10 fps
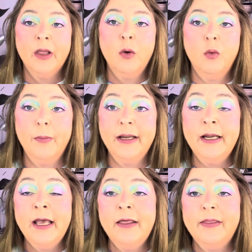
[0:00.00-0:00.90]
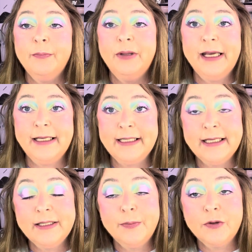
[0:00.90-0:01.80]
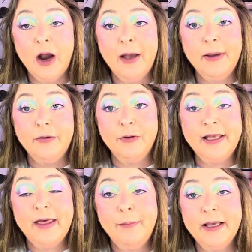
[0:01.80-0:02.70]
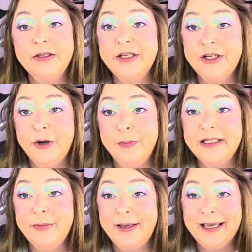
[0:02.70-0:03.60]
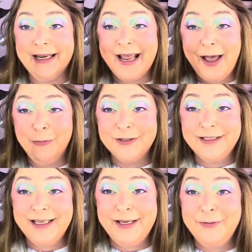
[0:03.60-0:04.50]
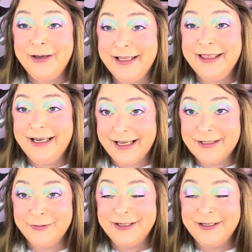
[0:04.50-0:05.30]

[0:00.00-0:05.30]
woman, then please hit subscribe and ring that bell so you don't miss a beat. And I will see you in the next one.